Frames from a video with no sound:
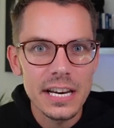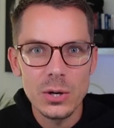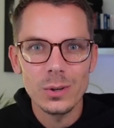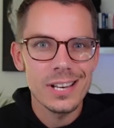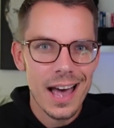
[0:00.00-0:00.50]
your
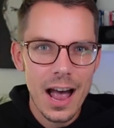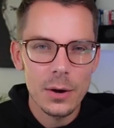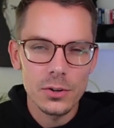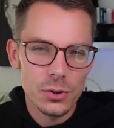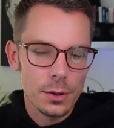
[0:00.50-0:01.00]
town
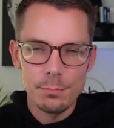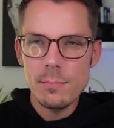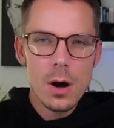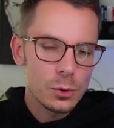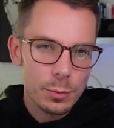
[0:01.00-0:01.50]
that's got the
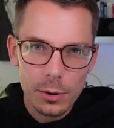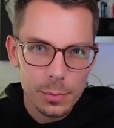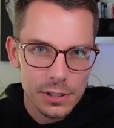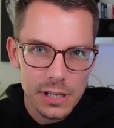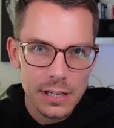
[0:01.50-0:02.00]
most
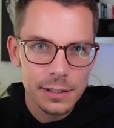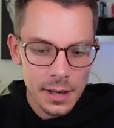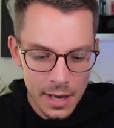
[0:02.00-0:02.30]
properties,